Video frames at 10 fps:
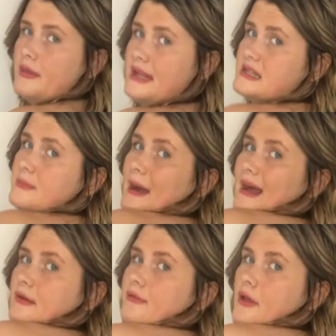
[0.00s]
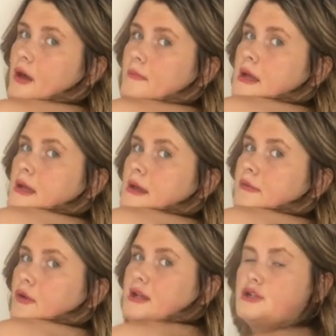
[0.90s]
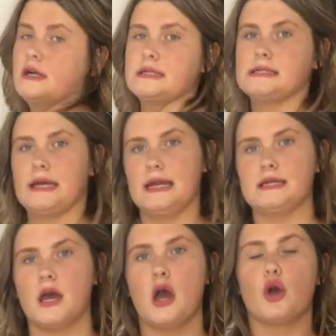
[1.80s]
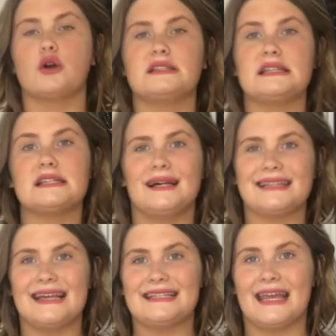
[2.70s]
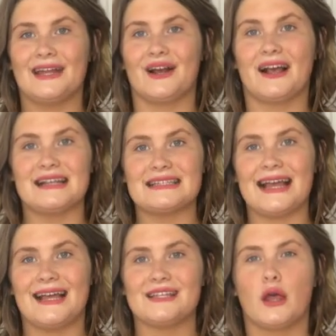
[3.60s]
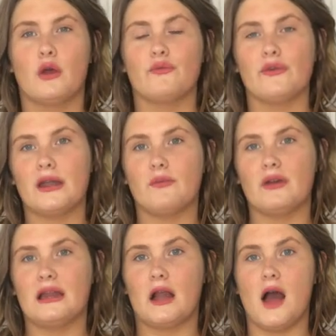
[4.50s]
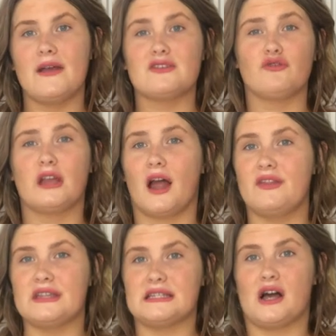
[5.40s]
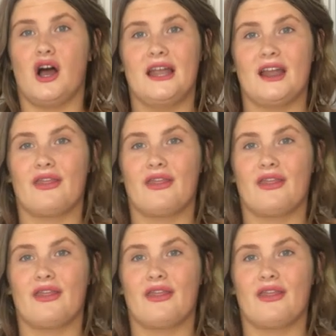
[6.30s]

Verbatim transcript: That's the back of them, if you're interested. Got in a size 18, like I said. Really, really like this. Really like the design.